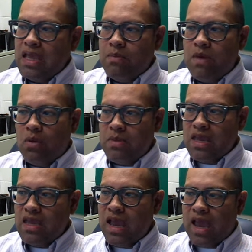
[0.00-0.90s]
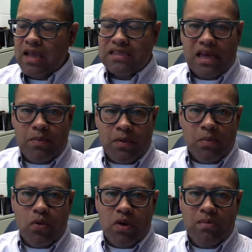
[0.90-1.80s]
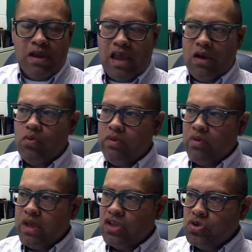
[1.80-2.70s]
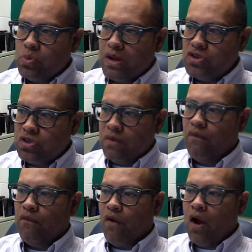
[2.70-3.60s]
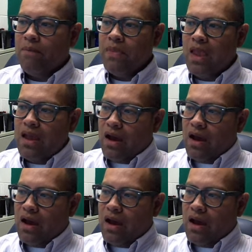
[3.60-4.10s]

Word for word: email me and set up an appointment, and we will get you registered for fall.